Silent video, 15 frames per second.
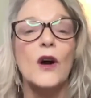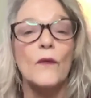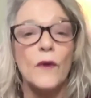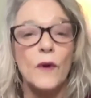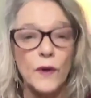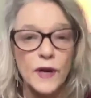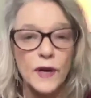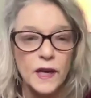
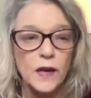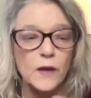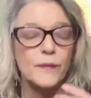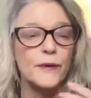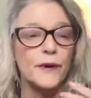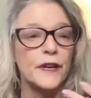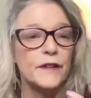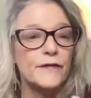we want to keep
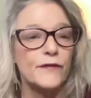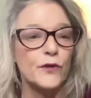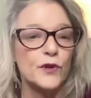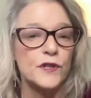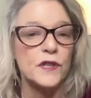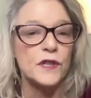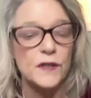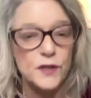
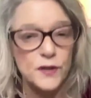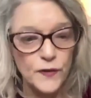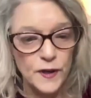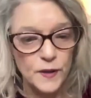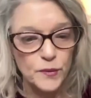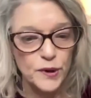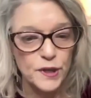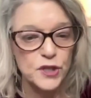reinforcing this
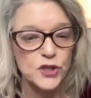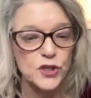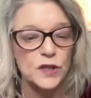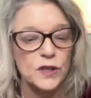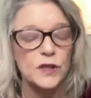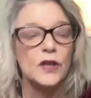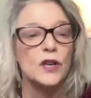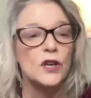vibration.